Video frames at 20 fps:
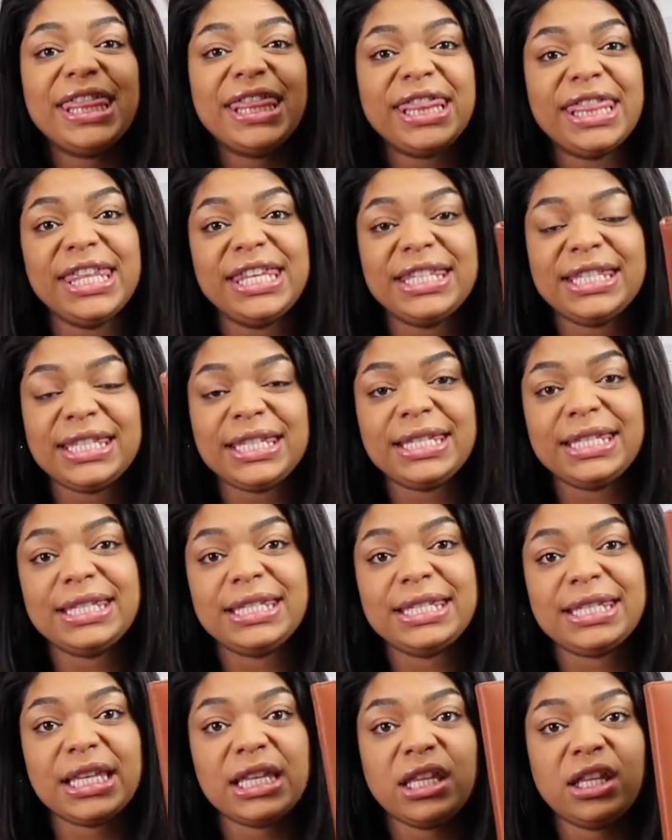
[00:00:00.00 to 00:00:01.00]
This
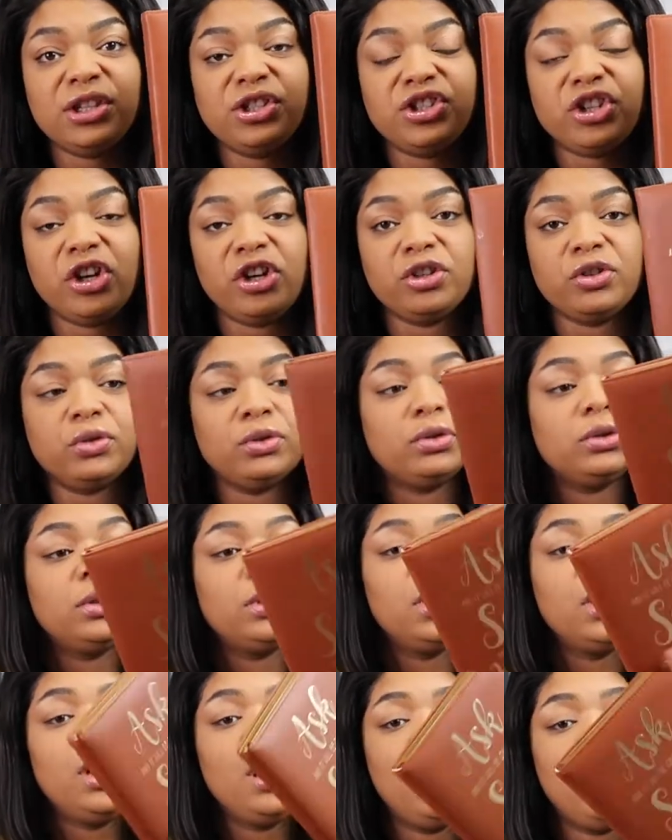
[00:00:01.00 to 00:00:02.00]
is the journal
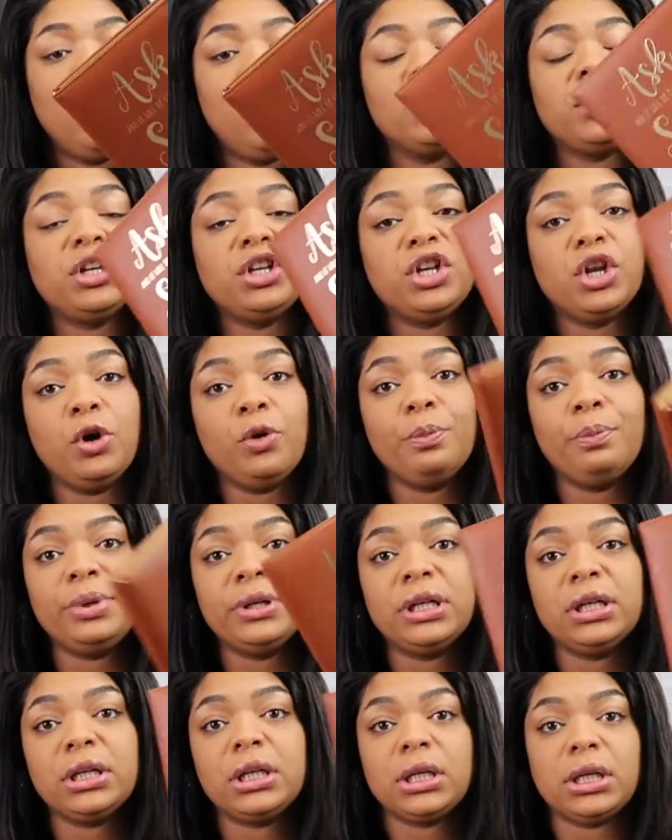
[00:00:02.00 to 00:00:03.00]
or the
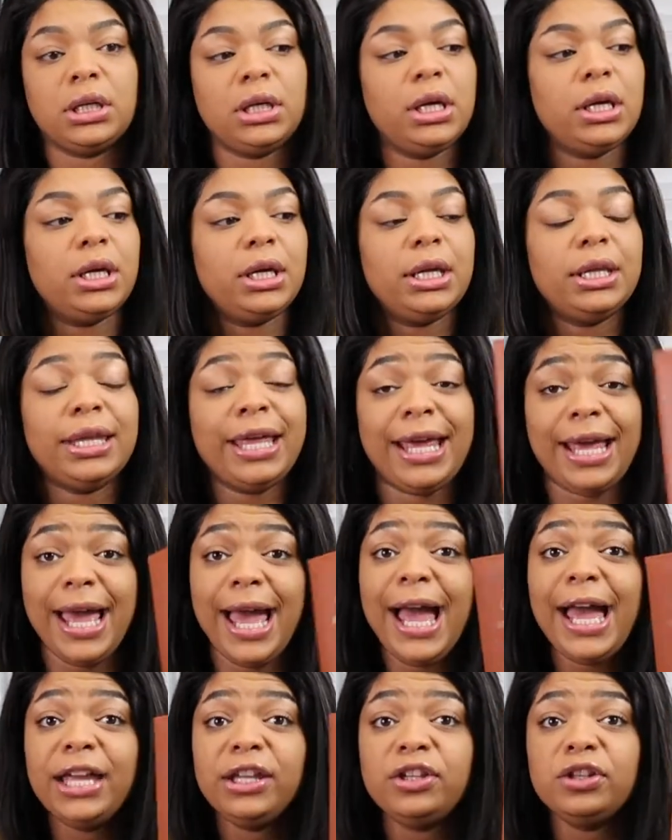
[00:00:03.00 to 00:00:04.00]
notebook that
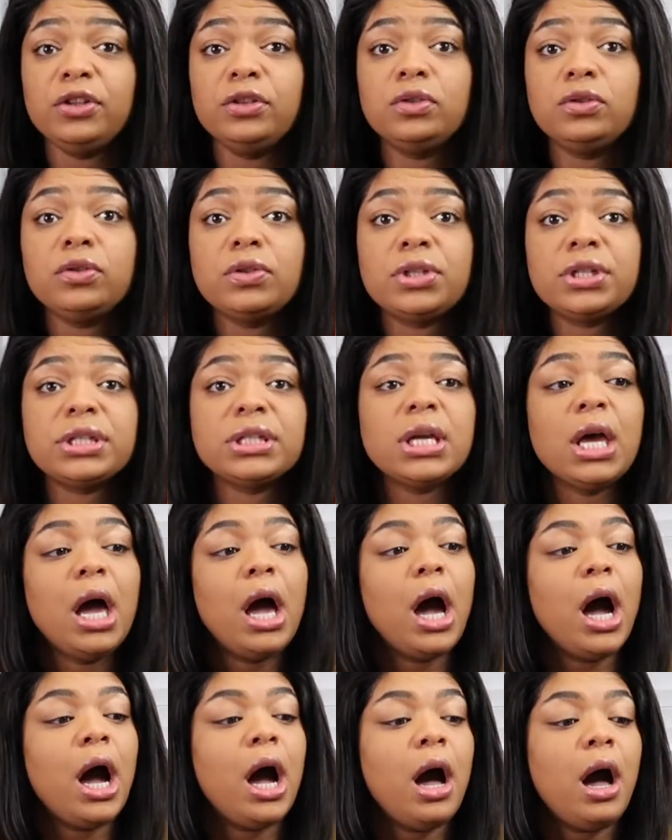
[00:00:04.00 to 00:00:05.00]
I use.
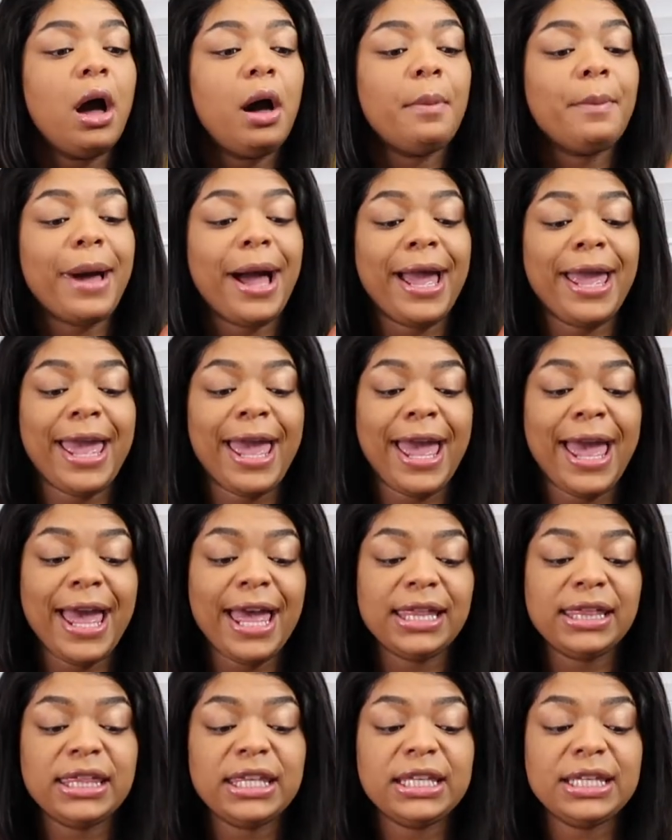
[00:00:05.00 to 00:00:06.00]
I
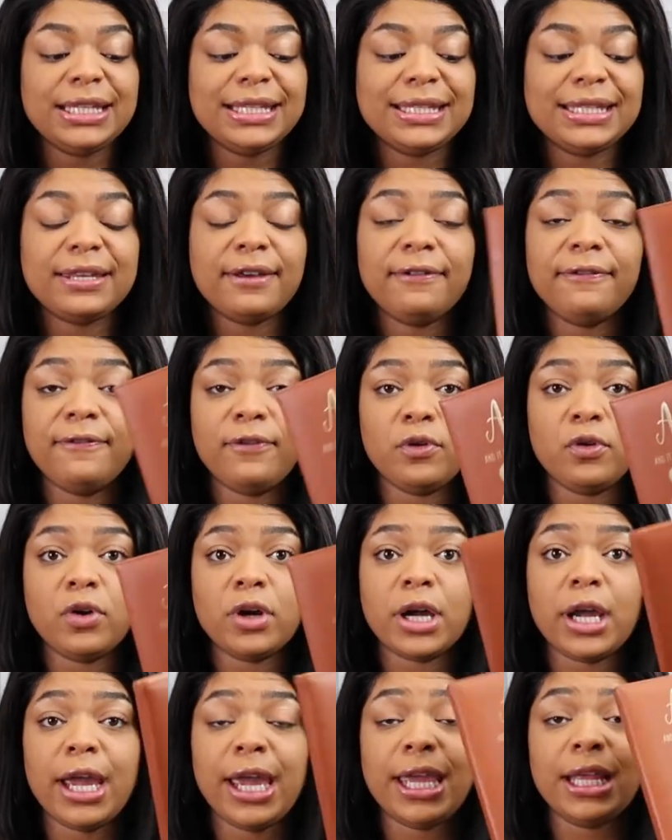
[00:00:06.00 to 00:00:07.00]
had this
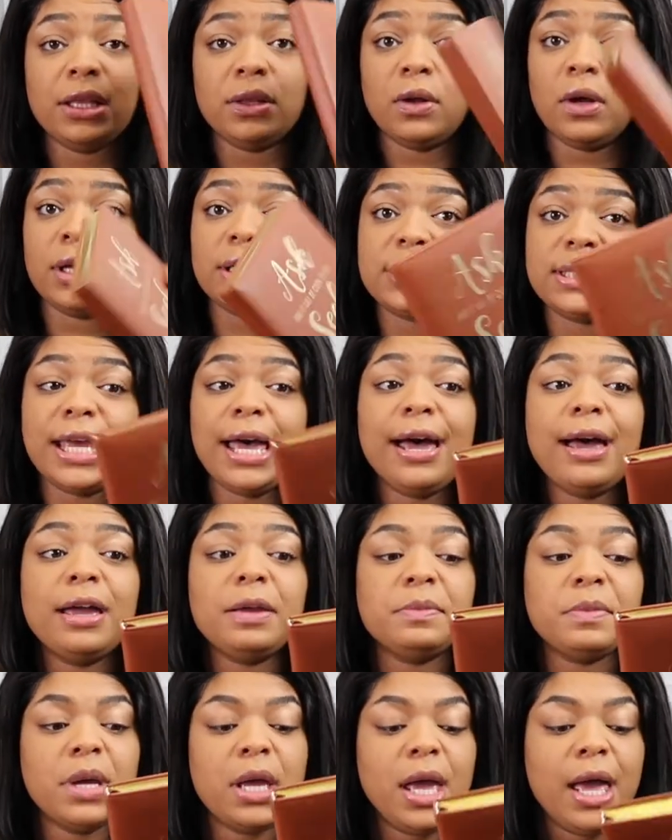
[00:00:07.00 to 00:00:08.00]
for a long
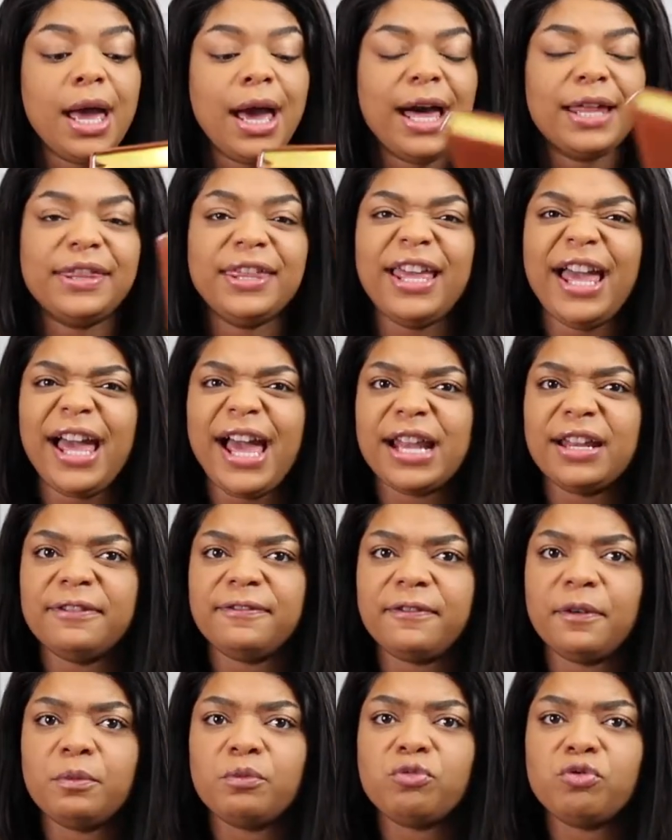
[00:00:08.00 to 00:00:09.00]
time. I think I got it
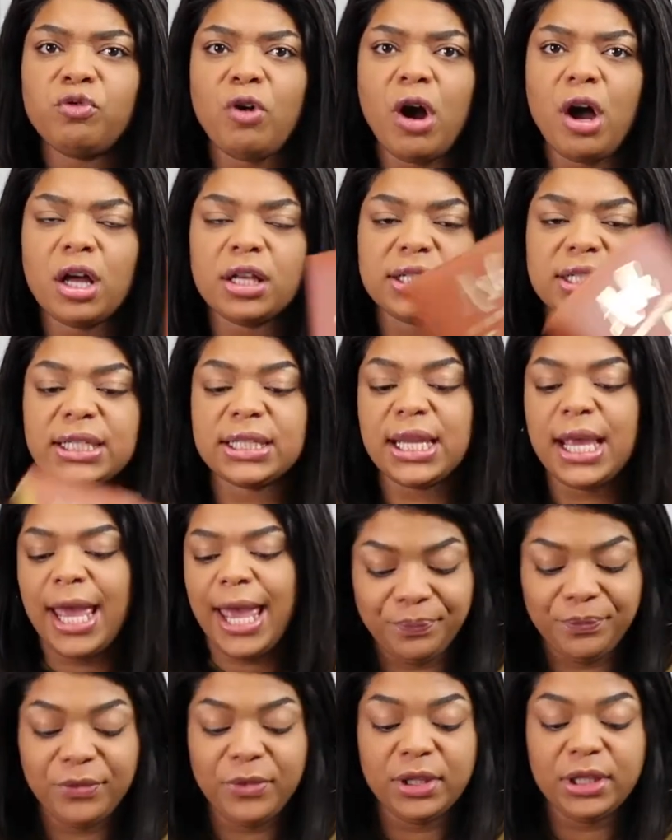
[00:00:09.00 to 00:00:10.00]
from Ross.
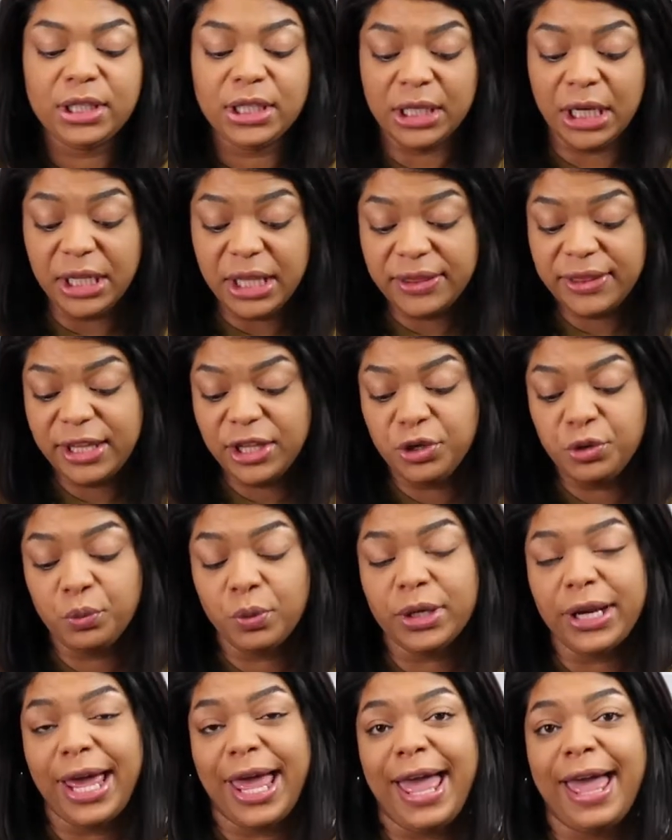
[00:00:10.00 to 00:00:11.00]
Another thing you
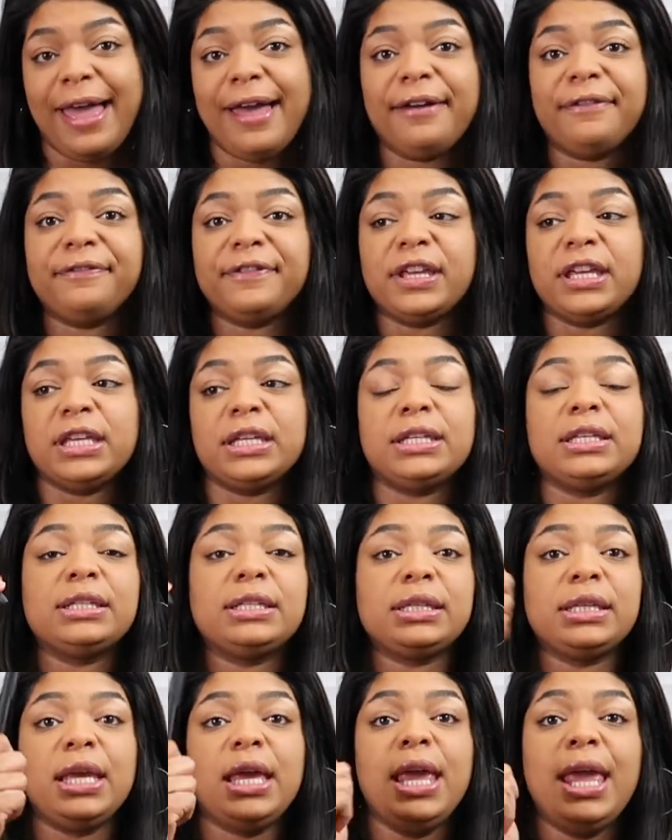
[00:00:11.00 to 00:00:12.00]
want to have is
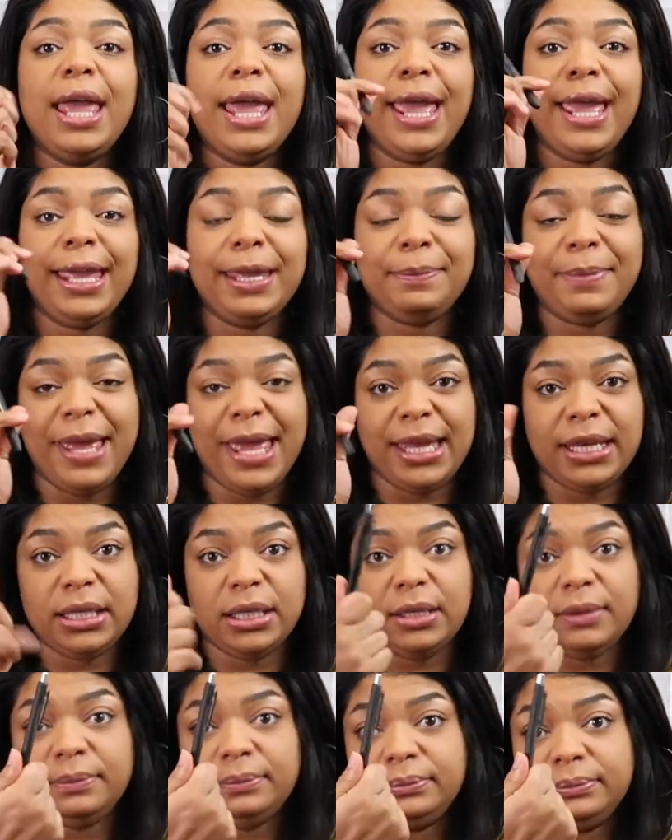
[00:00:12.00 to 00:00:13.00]
a pen.
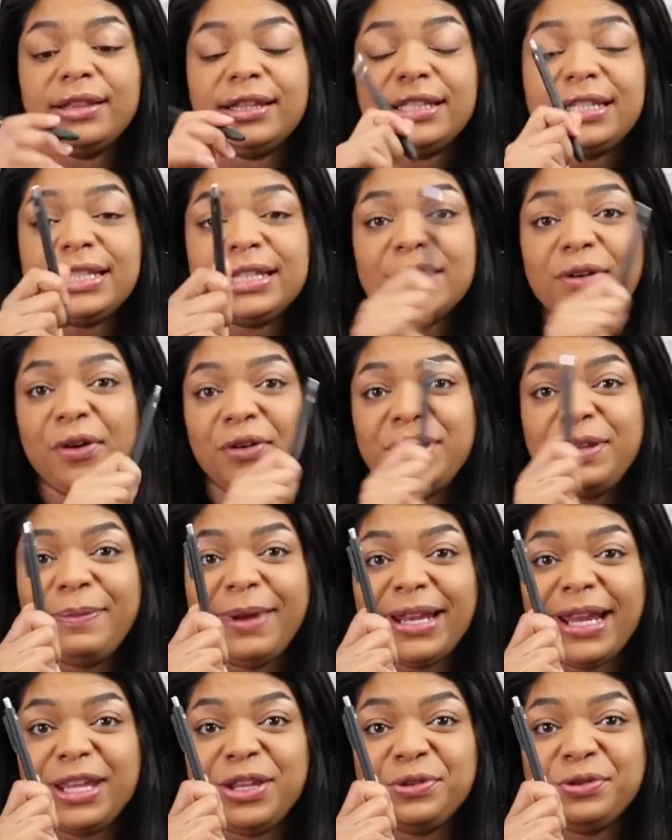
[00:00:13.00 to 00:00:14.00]
This is the only
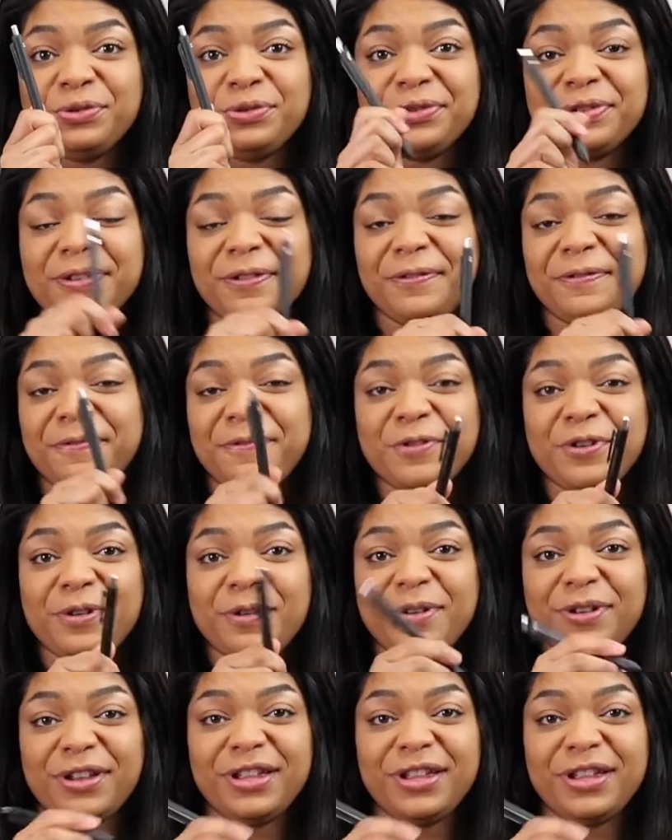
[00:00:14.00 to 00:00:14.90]
pen I use for